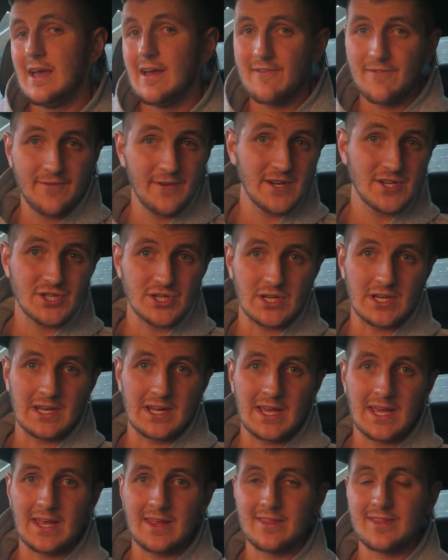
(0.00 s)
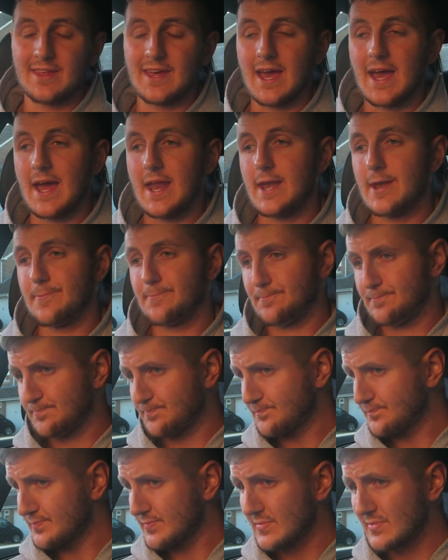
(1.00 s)
efficiently, then
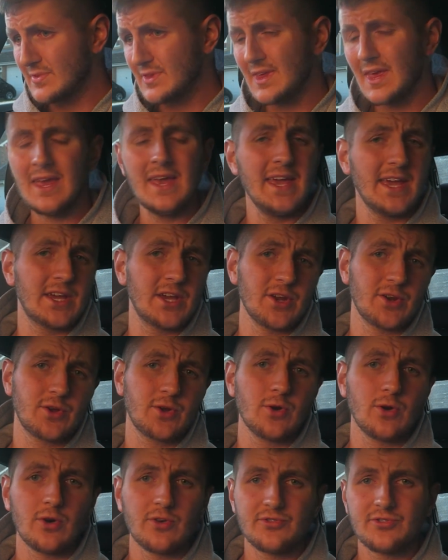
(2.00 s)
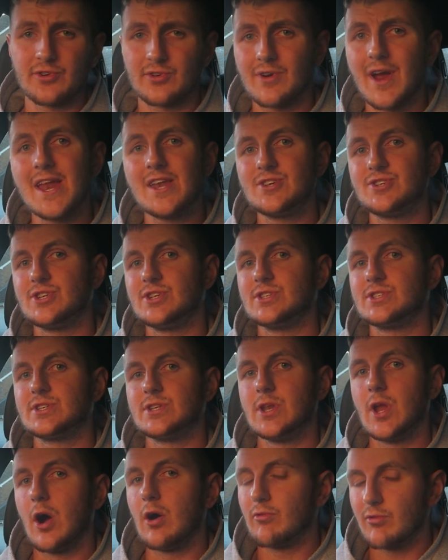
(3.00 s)
it could cause your engine
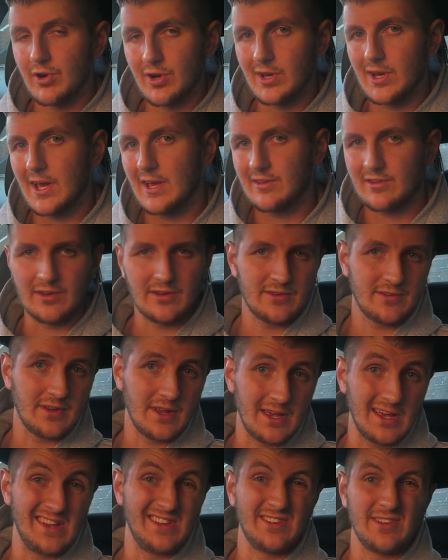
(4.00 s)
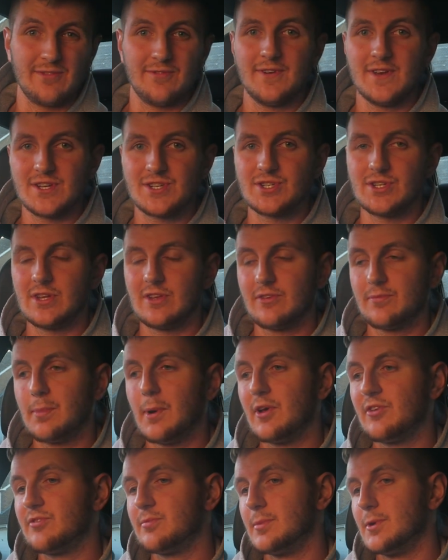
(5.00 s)
to not run as efficient as
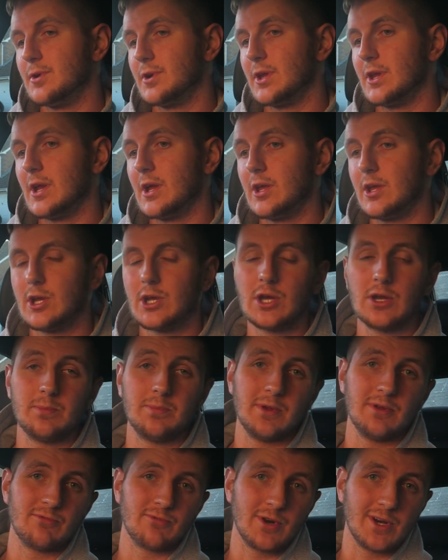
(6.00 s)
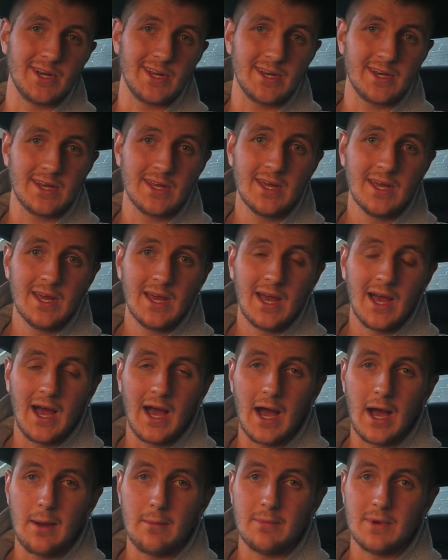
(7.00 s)
possible. You know, you could be running
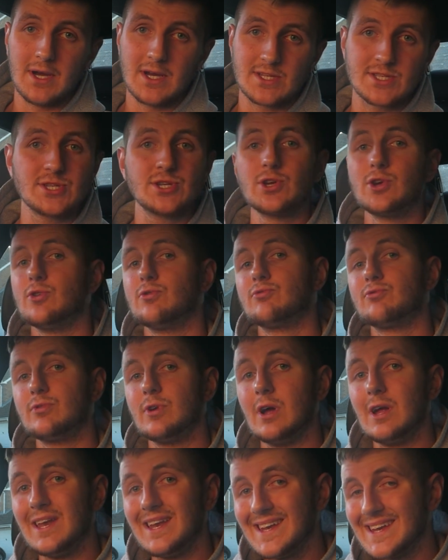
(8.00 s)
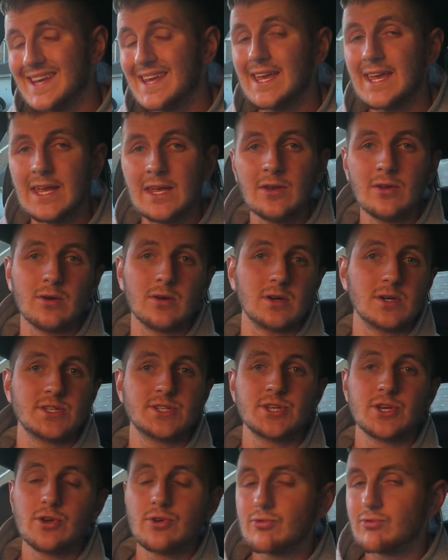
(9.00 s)
a too lean or
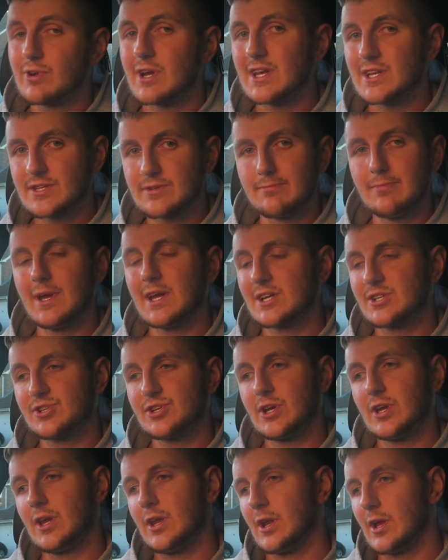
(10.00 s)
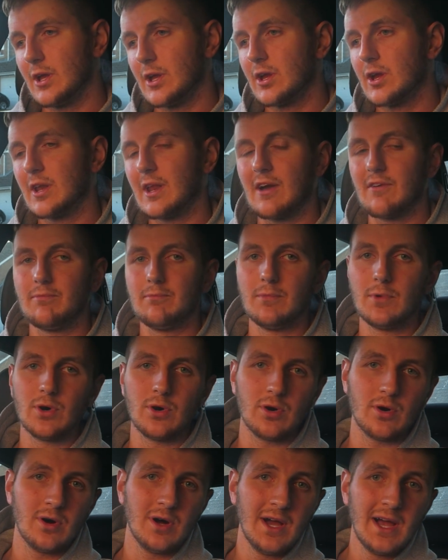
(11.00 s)
a too rich mixture. You know, you could have
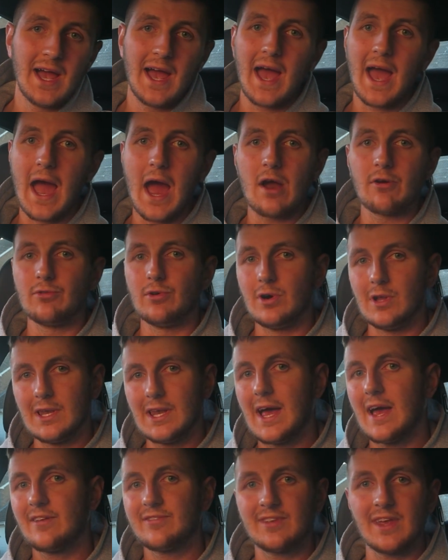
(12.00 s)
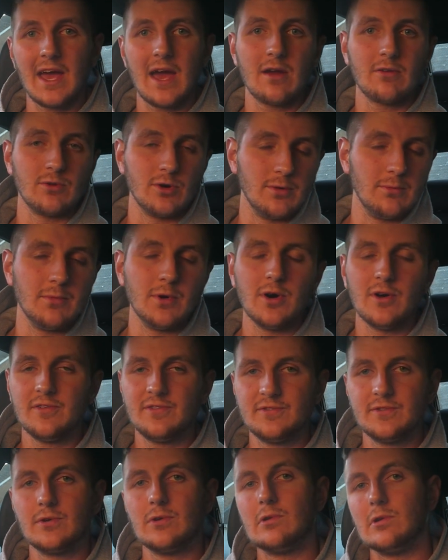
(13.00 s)
more air or less air, or more
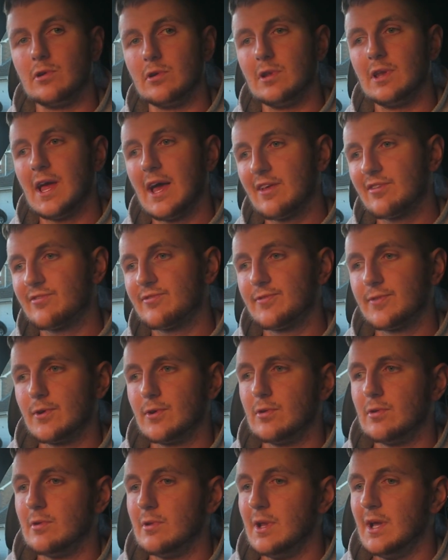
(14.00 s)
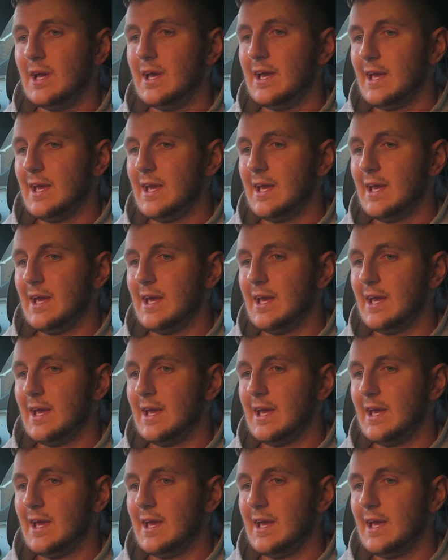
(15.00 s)
fuel or less fuel